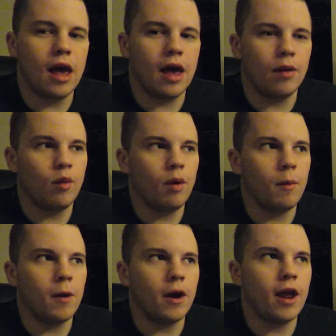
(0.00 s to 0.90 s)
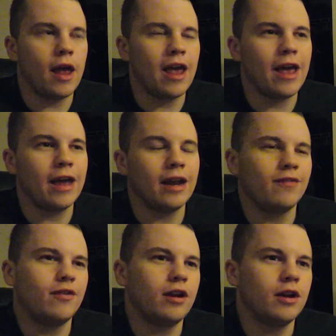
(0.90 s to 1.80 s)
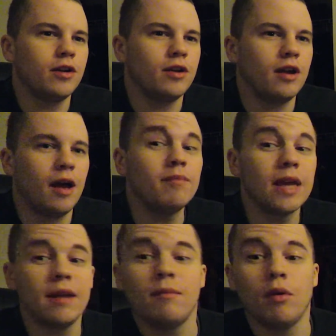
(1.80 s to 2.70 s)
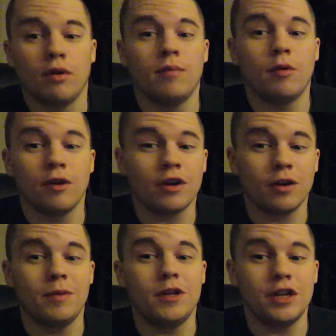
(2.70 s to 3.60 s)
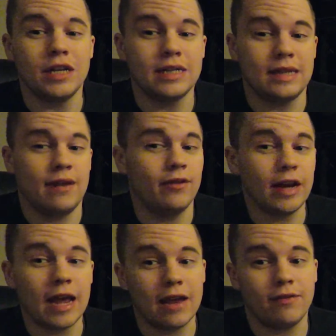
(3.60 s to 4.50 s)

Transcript: at Walmart, and I figured I'm getting more and more into RPGs every day.